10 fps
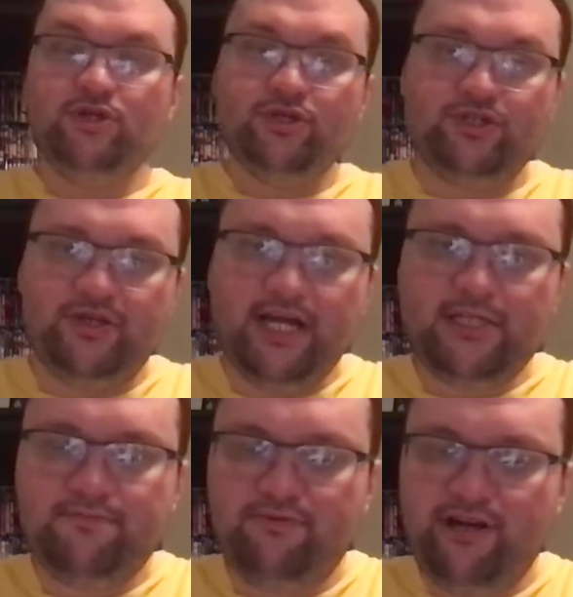So that's
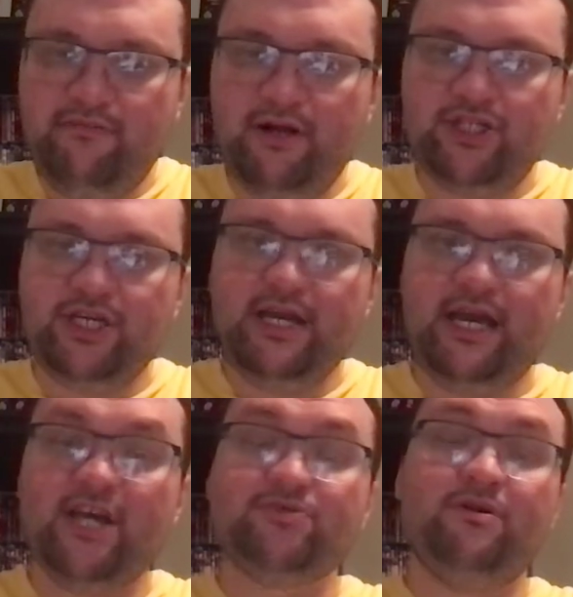pretty much it. And
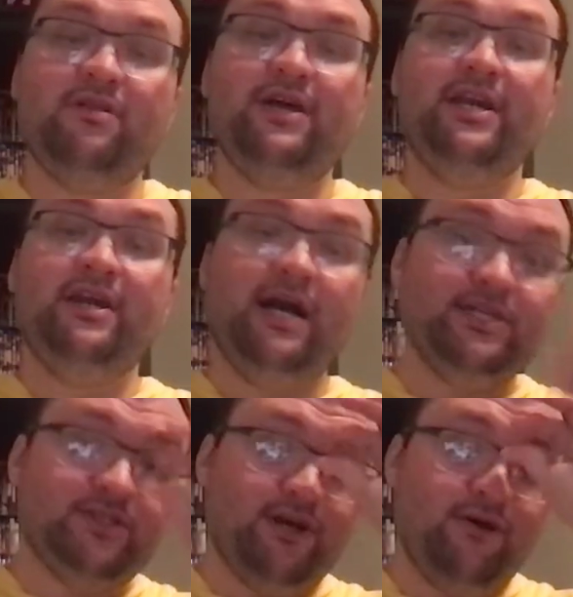I just want to let you
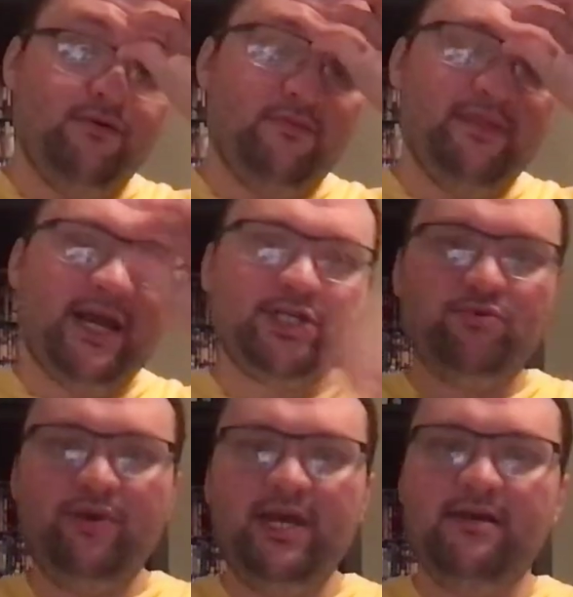guys know next
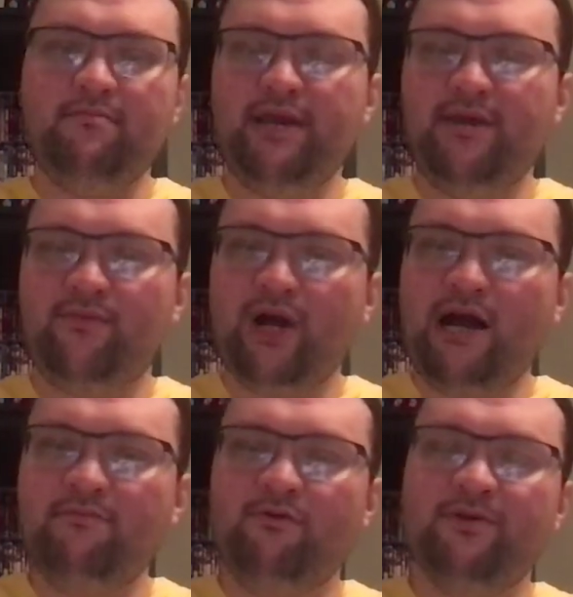week, me and
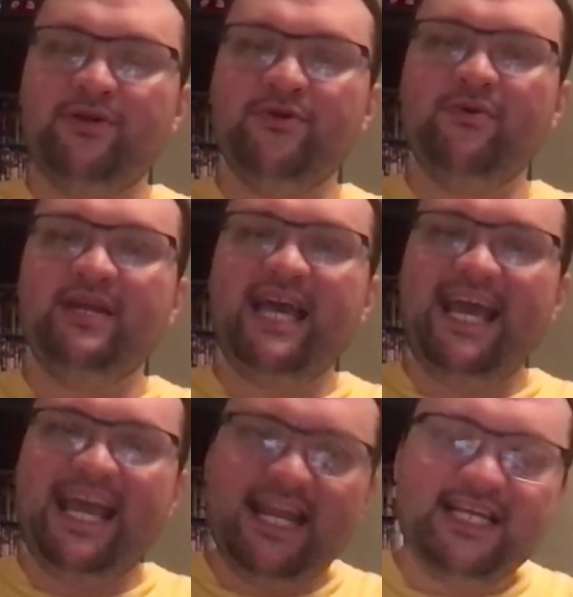Rob will be doing
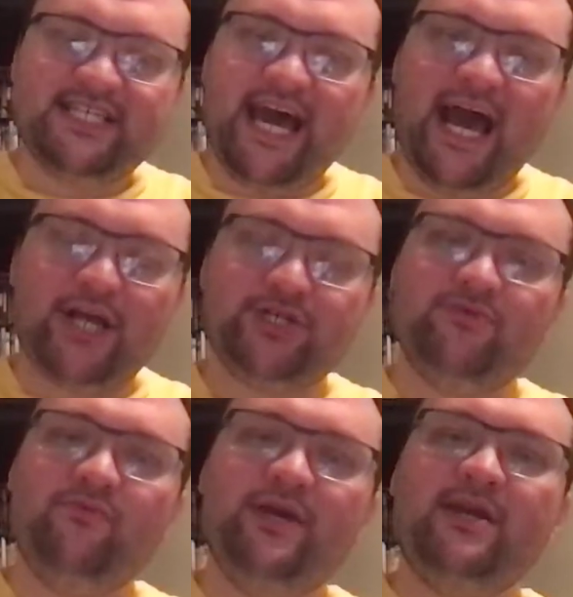80s Action
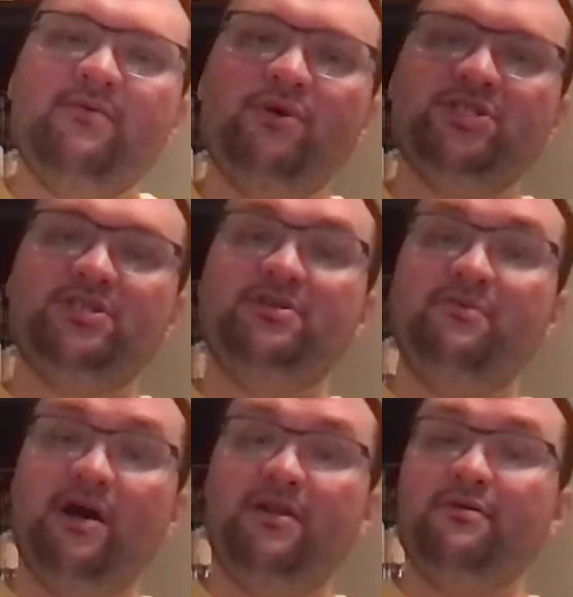Week, which is an,
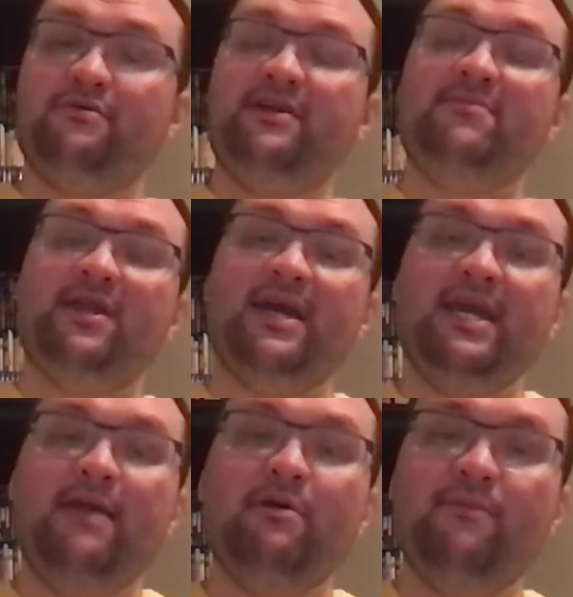another theme that I
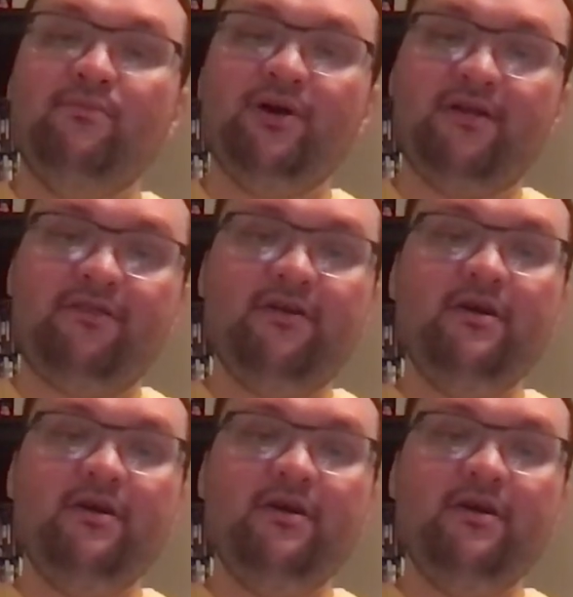came up with.